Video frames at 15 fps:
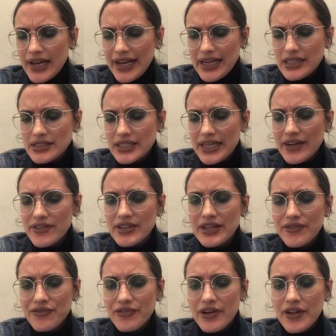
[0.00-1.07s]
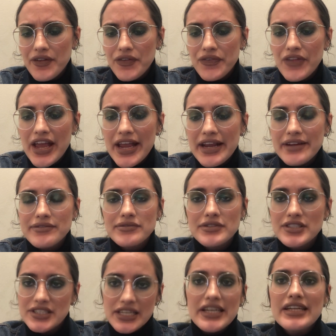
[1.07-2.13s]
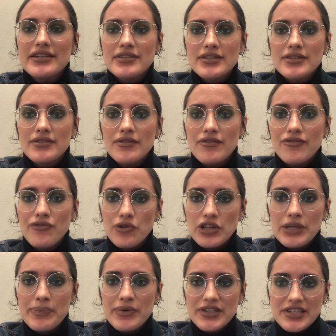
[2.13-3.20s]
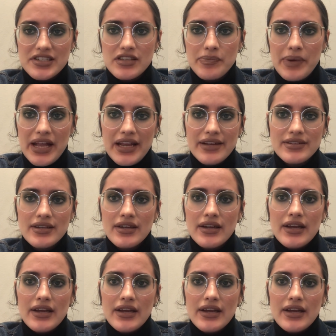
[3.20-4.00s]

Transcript: And even if they didn't fully participate